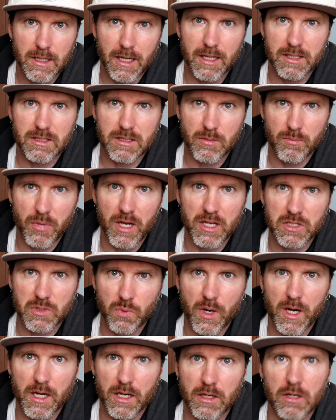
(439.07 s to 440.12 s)
That's the
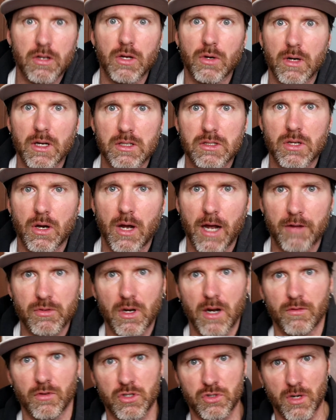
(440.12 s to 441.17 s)
best way to do it. So
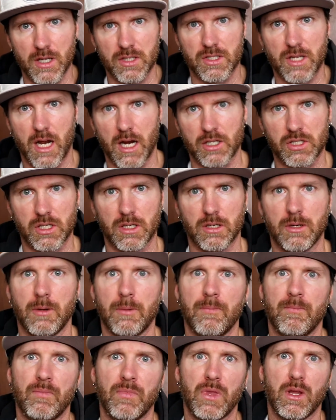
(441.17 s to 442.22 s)
after every transaction,
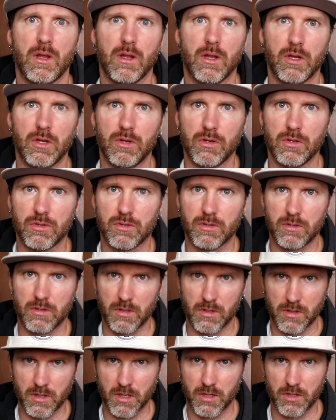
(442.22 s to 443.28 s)

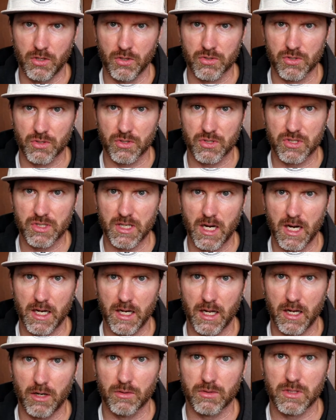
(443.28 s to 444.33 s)
the users sign
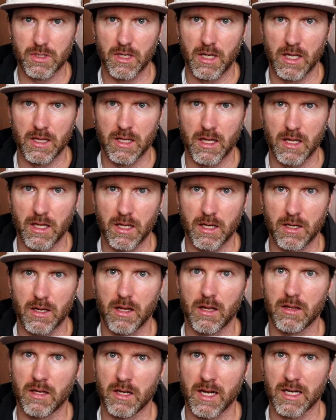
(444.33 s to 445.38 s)
out, and
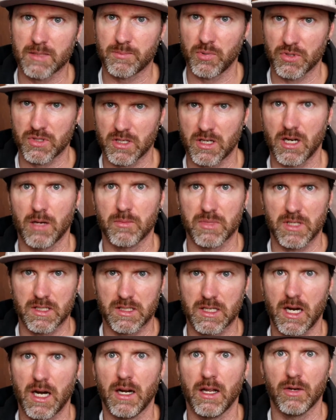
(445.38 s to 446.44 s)
then the next person comes, they
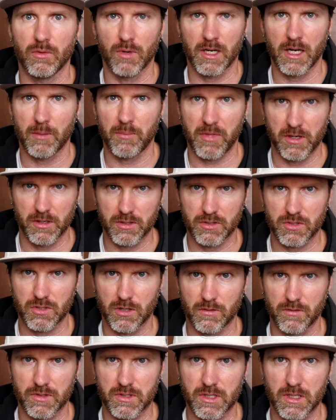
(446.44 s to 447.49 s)
sign in, ring up their
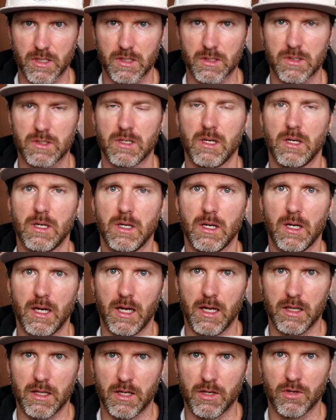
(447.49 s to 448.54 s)
services,
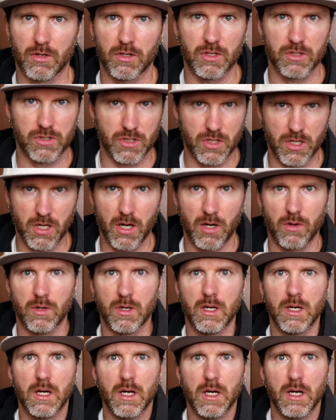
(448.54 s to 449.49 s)
and then they're good to go.